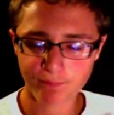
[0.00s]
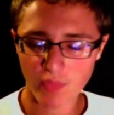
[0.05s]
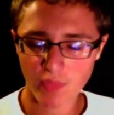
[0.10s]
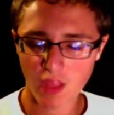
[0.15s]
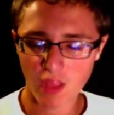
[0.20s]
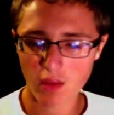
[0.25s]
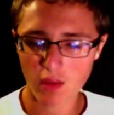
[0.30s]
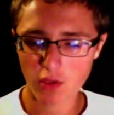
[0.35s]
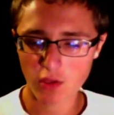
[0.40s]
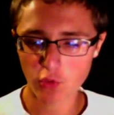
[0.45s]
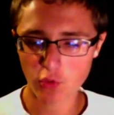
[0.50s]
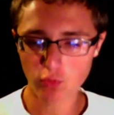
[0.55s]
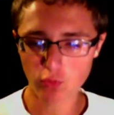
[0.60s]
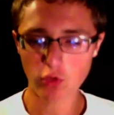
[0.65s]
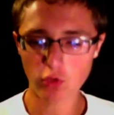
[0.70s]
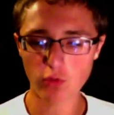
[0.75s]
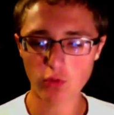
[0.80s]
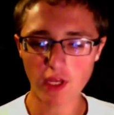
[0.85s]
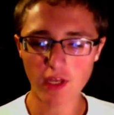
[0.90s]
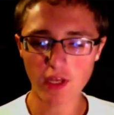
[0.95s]
you
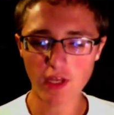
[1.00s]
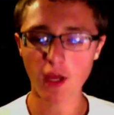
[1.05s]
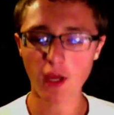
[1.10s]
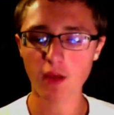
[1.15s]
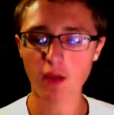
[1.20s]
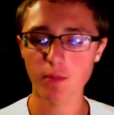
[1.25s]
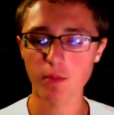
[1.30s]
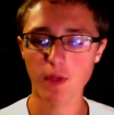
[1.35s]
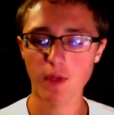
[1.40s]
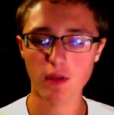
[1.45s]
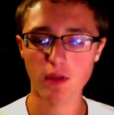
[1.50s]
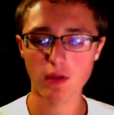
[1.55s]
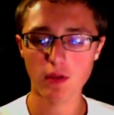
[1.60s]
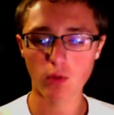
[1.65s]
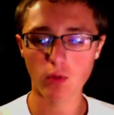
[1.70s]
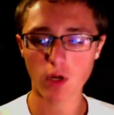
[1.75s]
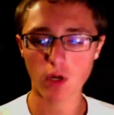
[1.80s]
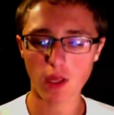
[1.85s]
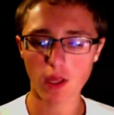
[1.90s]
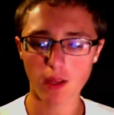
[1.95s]
were not
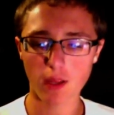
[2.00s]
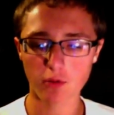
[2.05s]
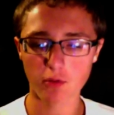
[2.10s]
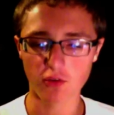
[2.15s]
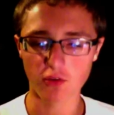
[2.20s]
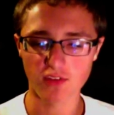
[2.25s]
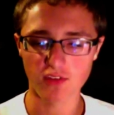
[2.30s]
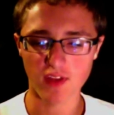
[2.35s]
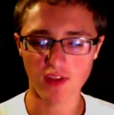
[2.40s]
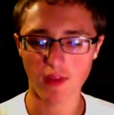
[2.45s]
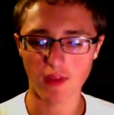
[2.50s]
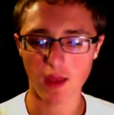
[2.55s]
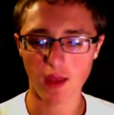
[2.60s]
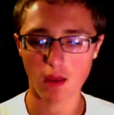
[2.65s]
able to see that.